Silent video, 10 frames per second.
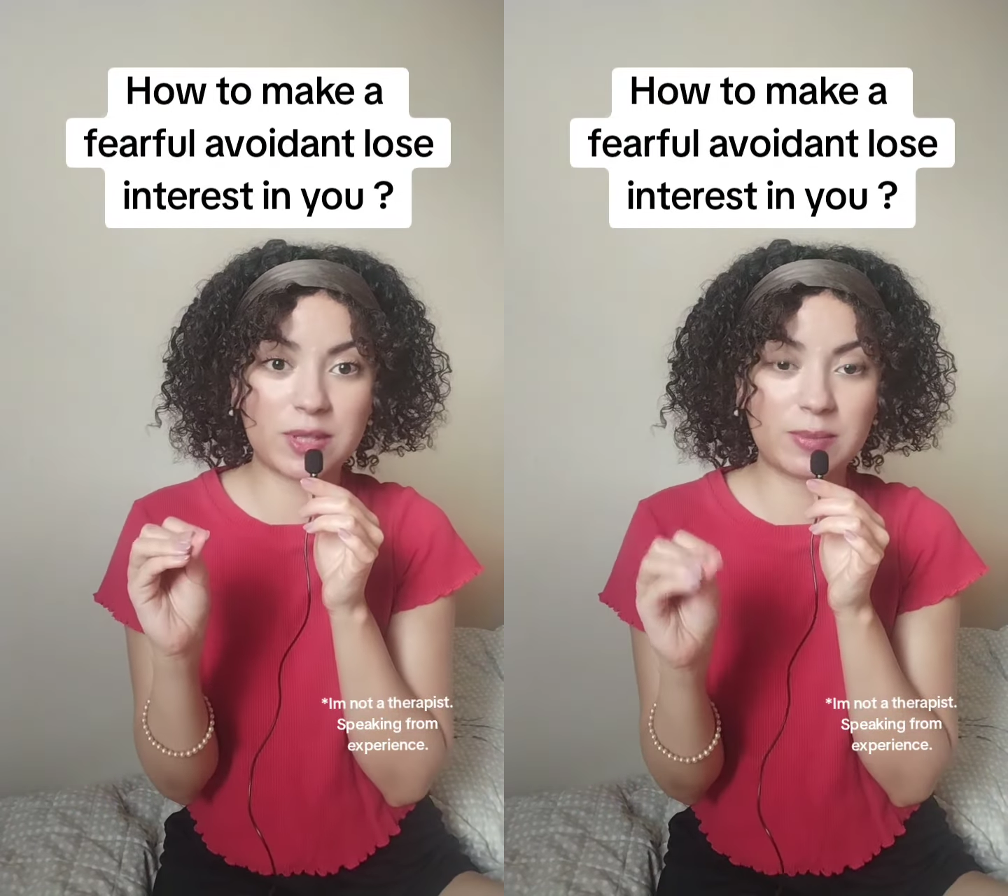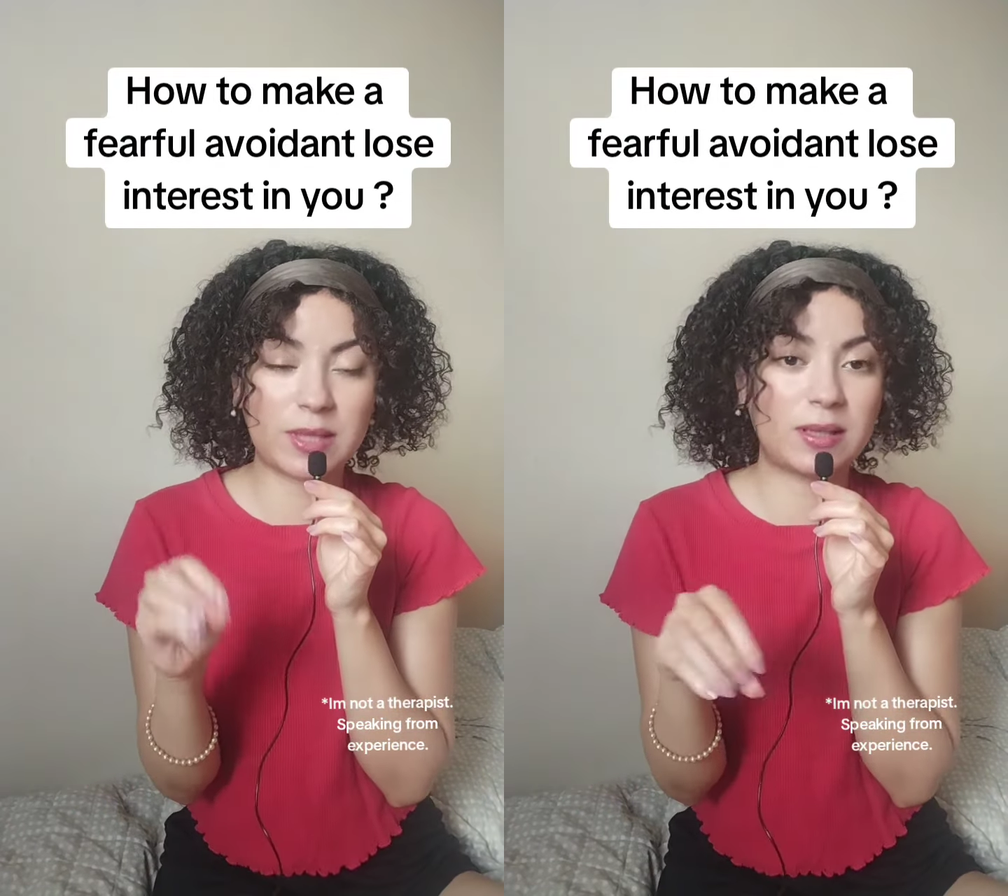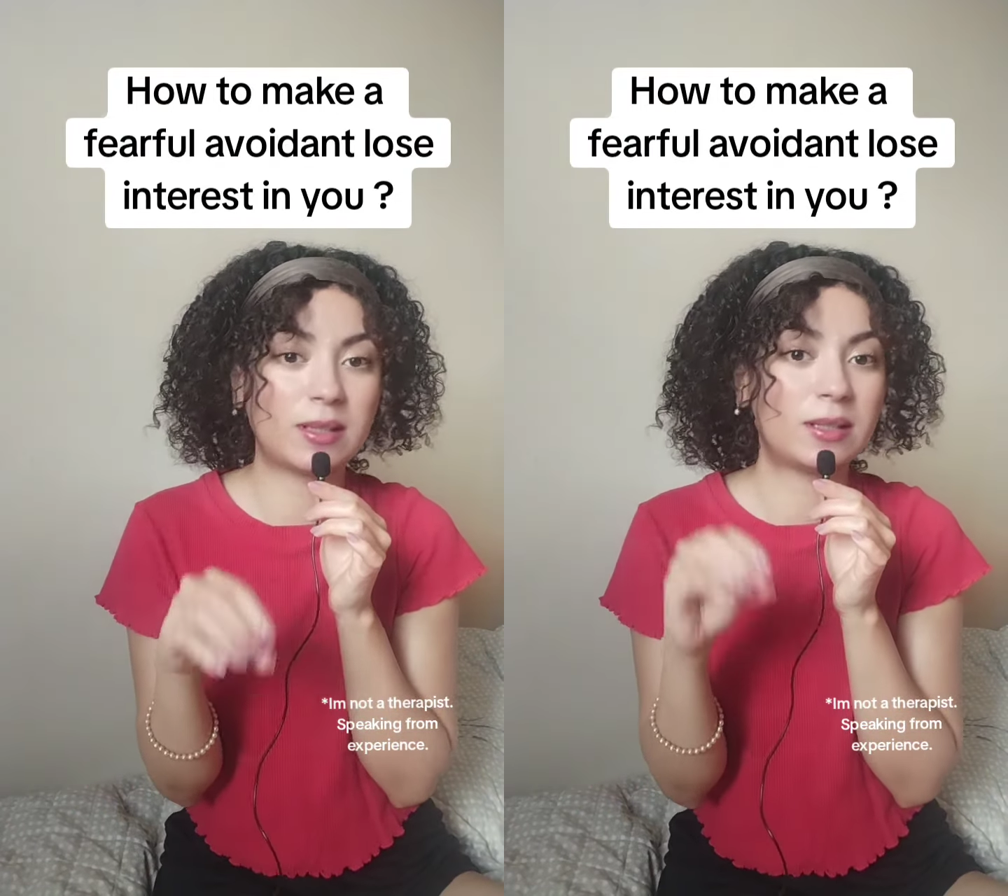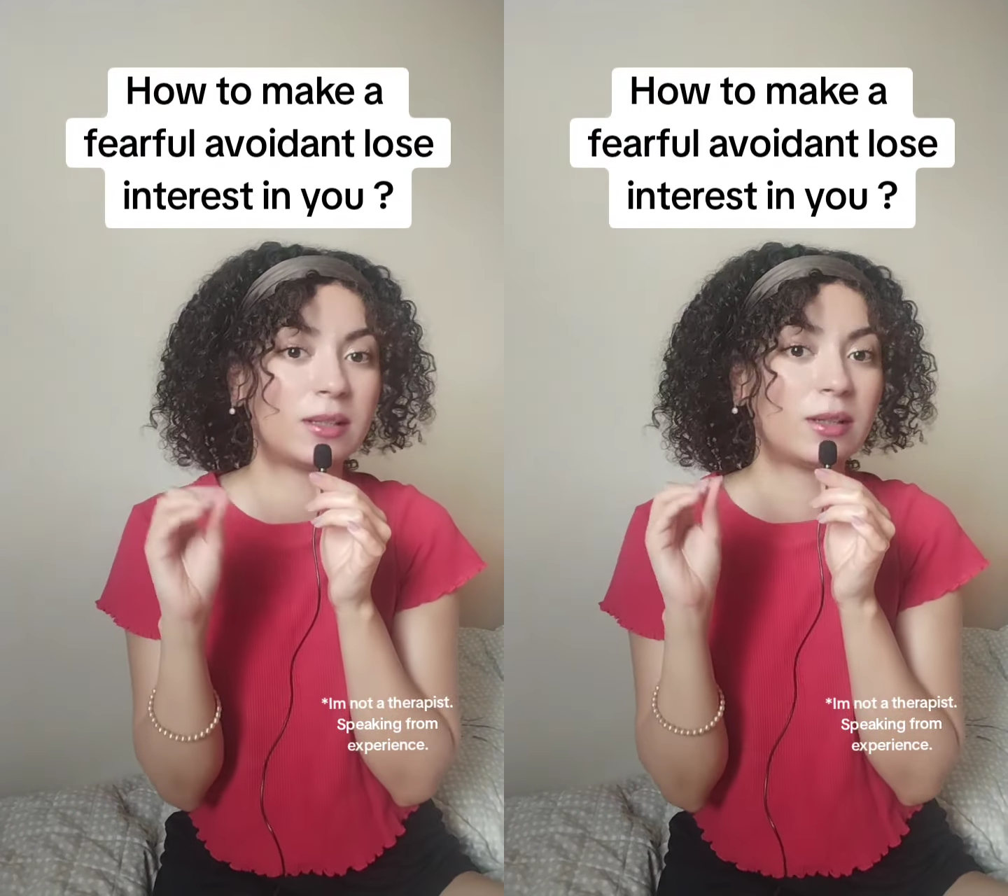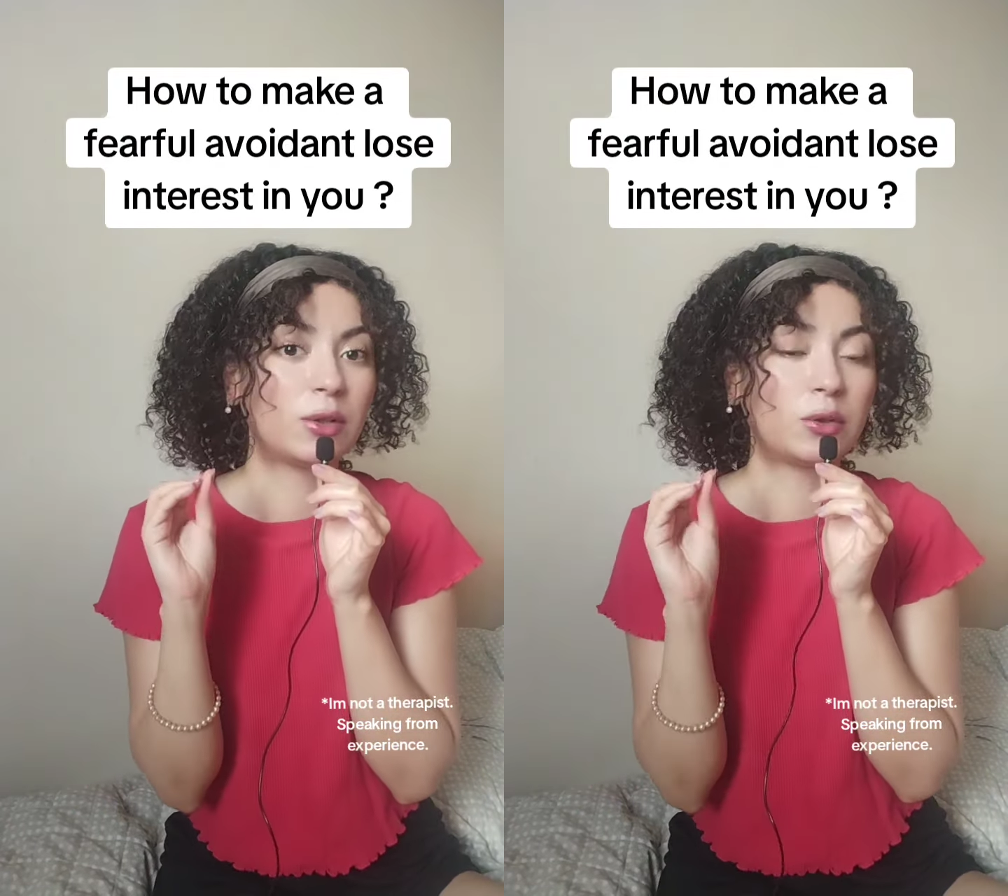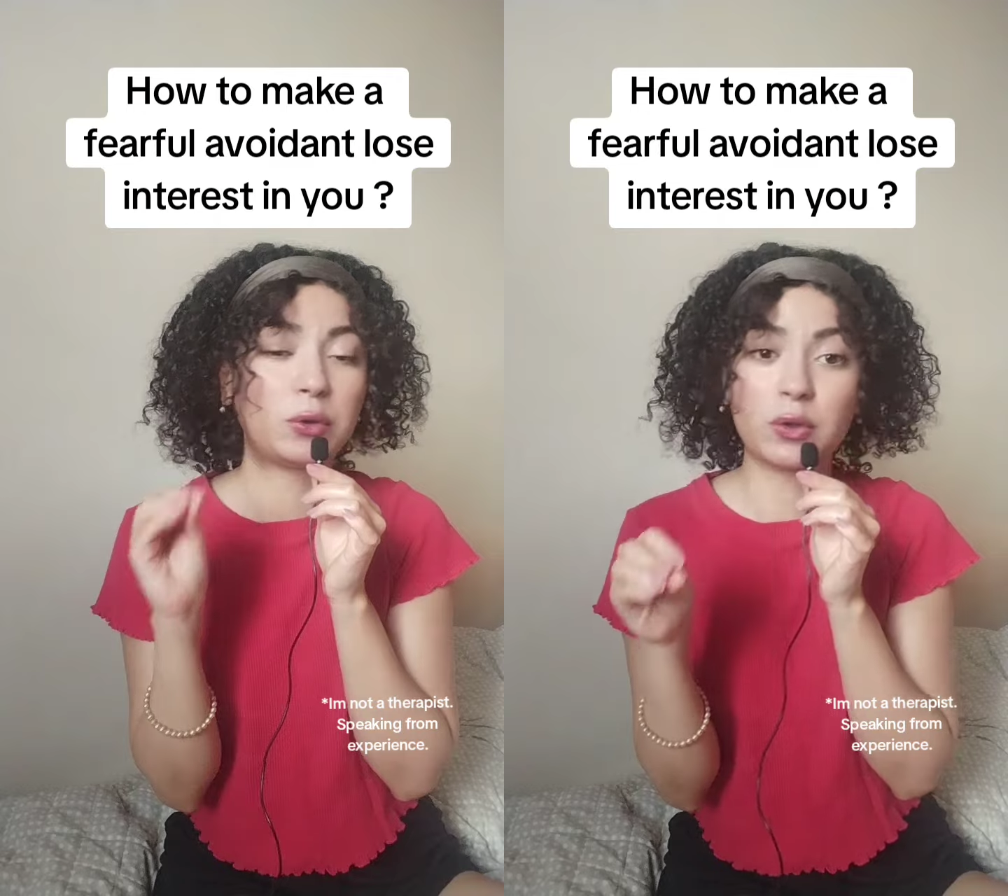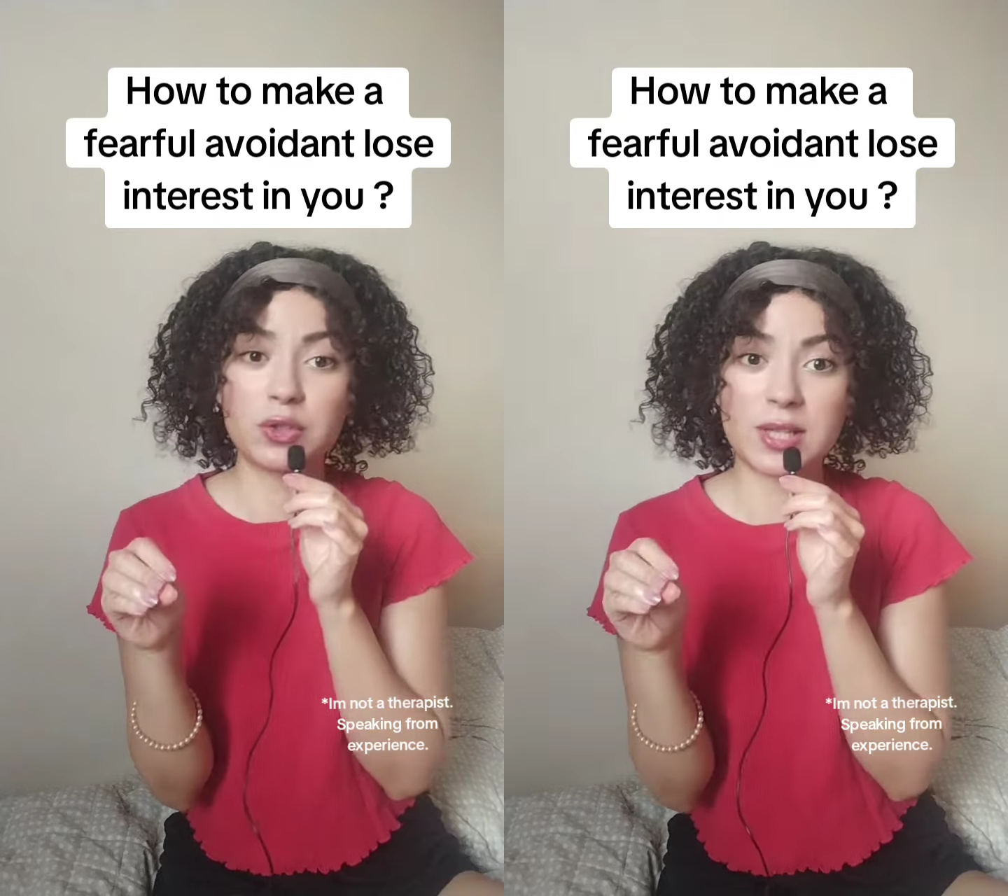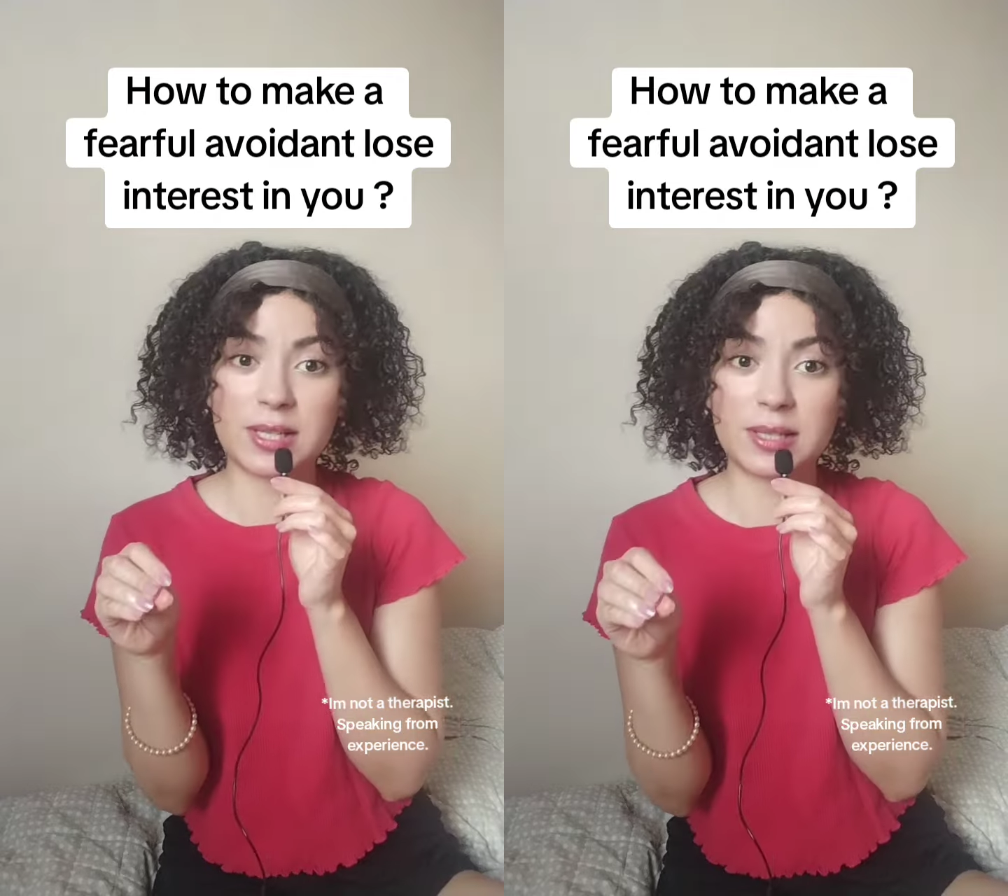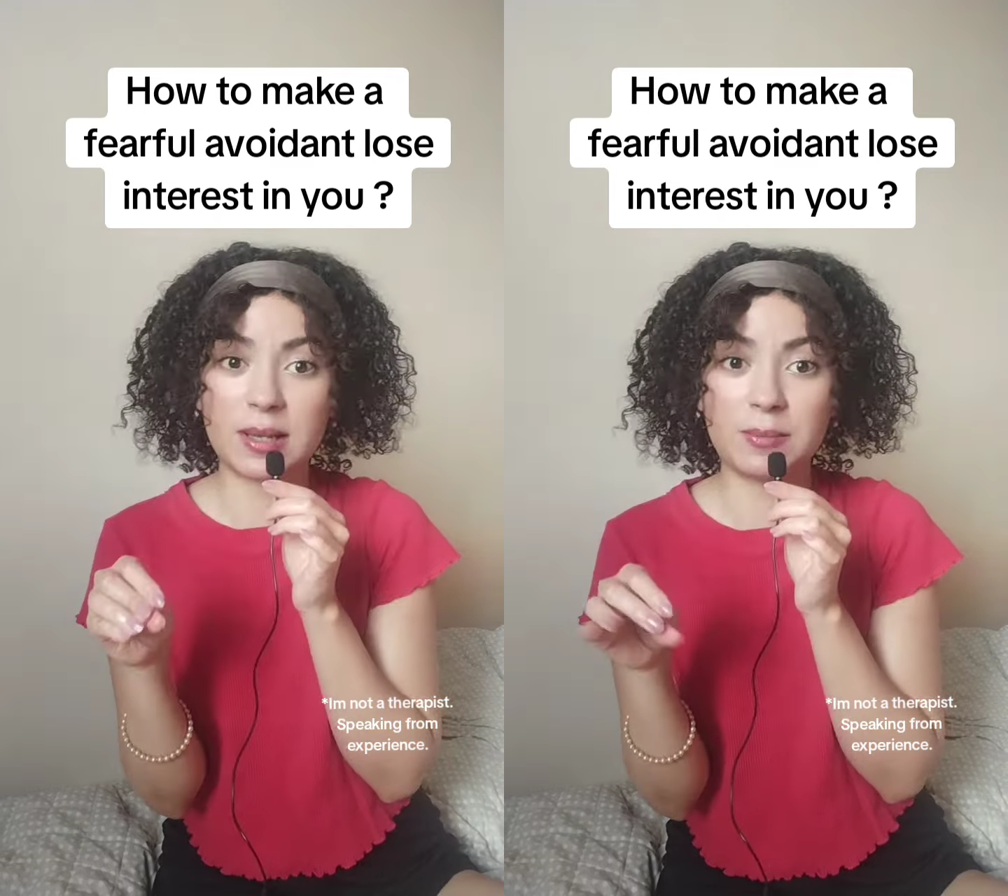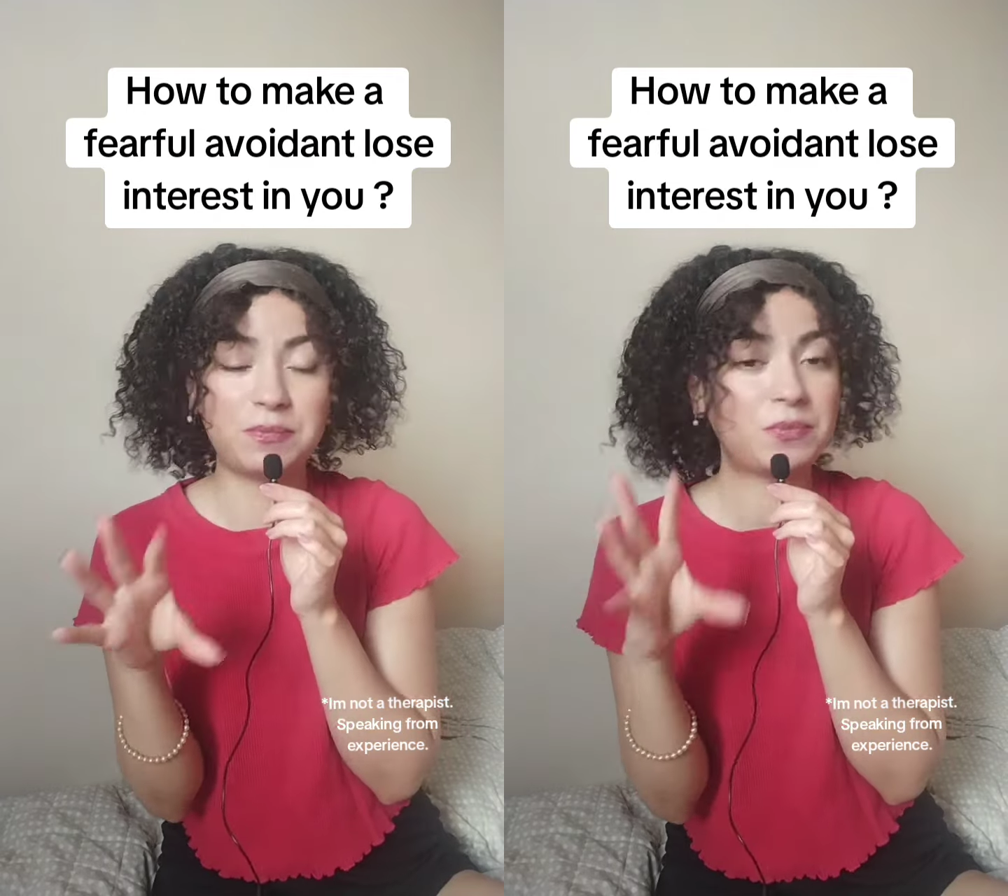something, don't tell
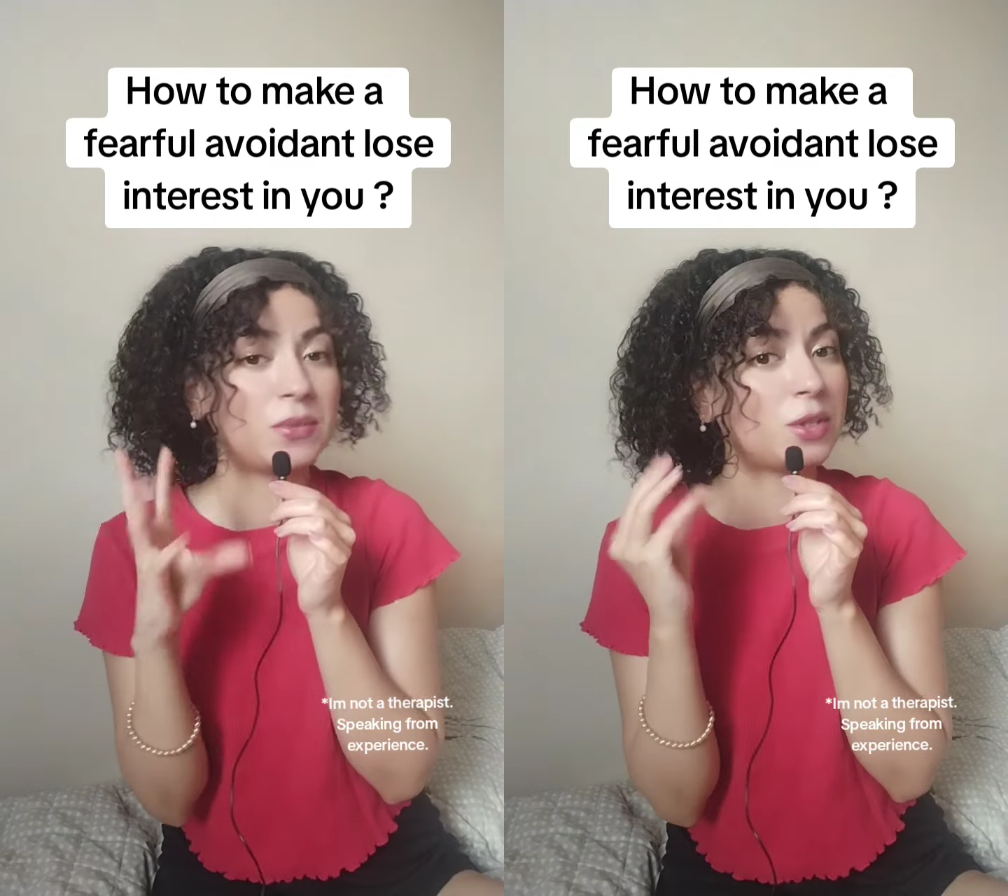them.